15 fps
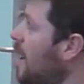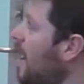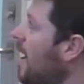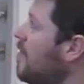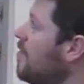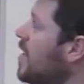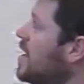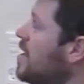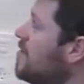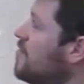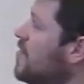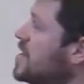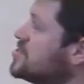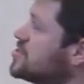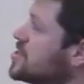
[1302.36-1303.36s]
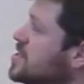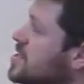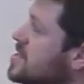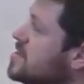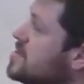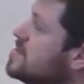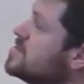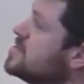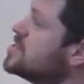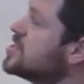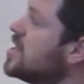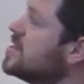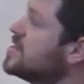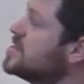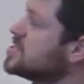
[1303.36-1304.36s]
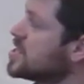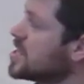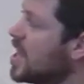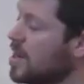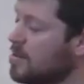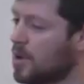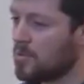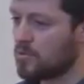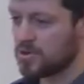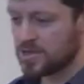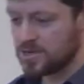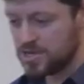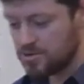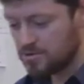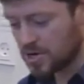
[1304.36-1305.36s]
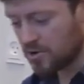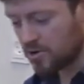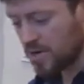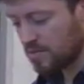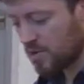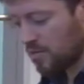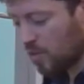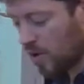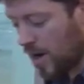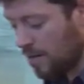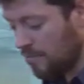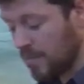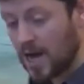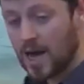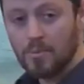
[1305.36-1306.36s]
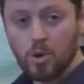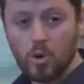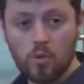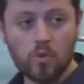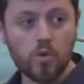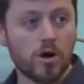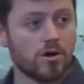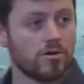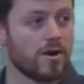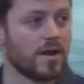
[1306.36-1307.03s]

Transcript: and then eventually decided to come up with a new agreement where Apple were